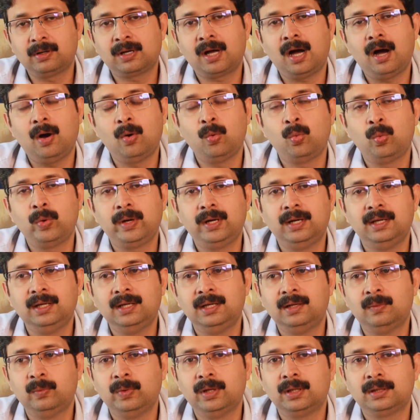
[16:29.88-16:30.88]
how we
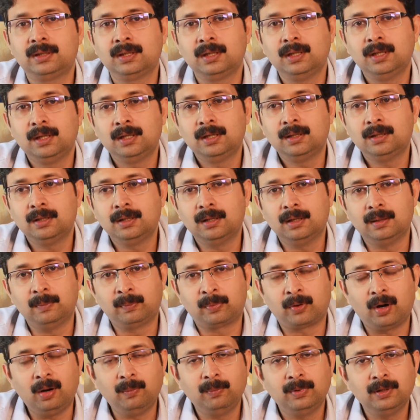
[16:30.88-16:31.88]
deal with
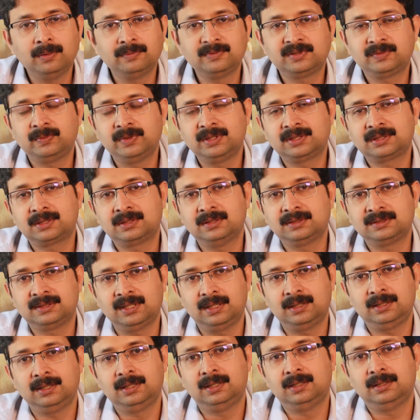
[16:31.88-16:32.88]
problems which
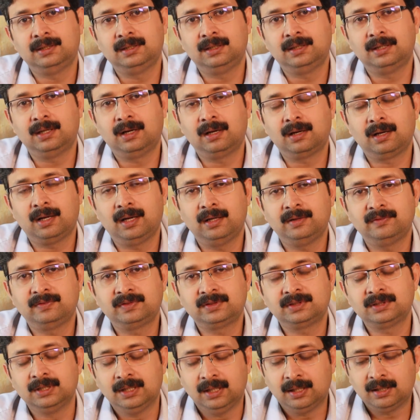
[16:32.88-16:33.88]
set in our
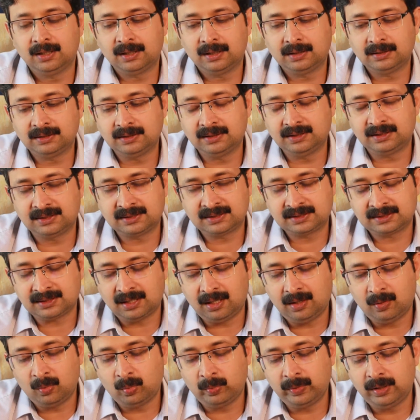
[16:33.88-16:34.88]
lives. This is
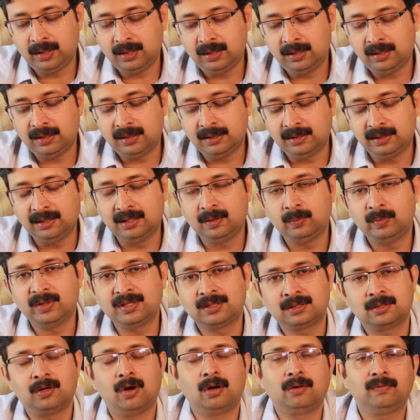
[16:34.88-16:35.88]
how we deal
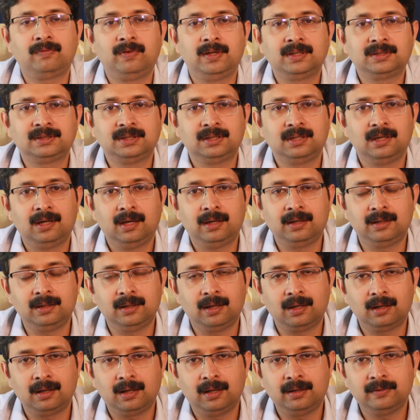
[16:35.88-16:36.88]
with conflicts in
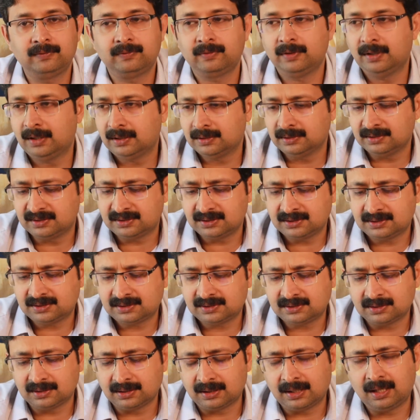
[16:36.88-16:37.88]
our life. This
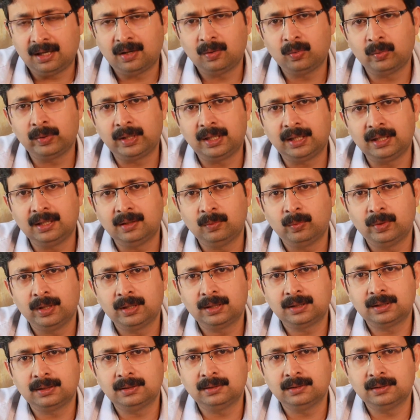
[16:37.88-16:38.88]
is how we deal
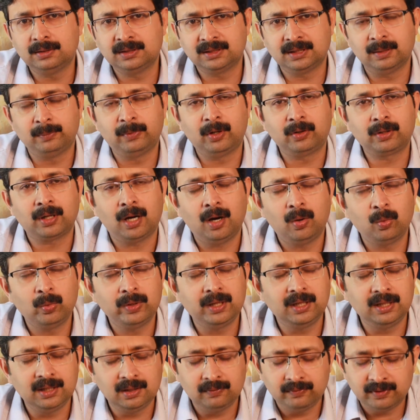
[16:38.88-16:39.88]

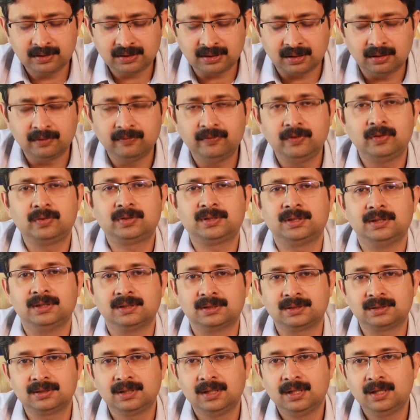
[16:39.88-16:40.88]
with
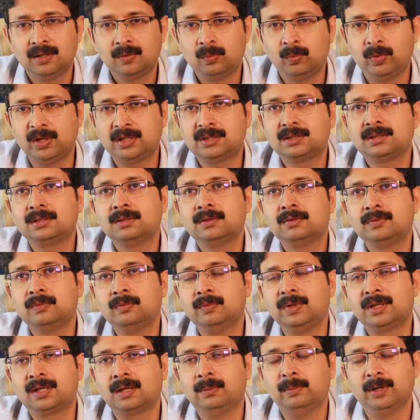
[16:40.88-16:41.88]
confusions which
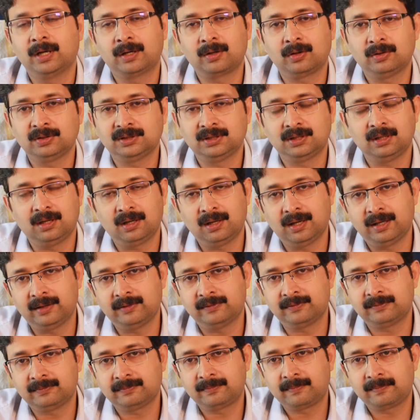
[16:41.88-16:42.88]
we come across in our life.